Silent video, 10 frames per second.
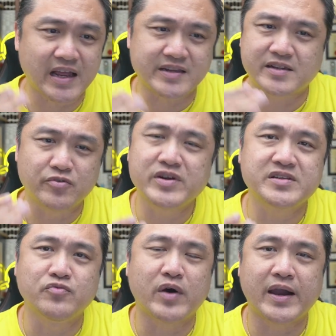That's the
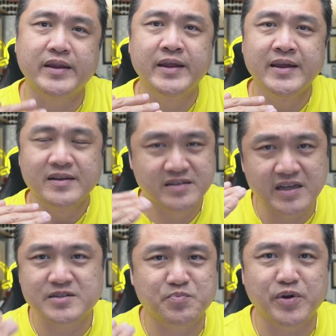reason why
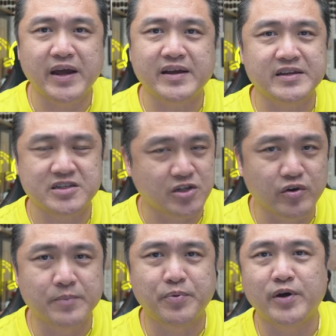this product is
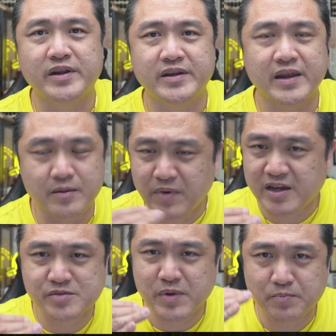so important. It
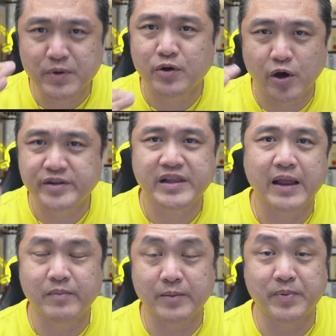must be built on
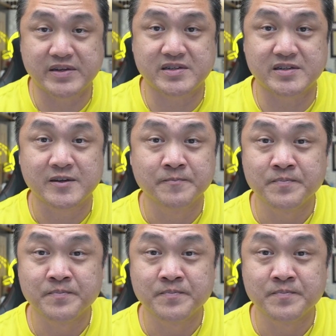timely basis.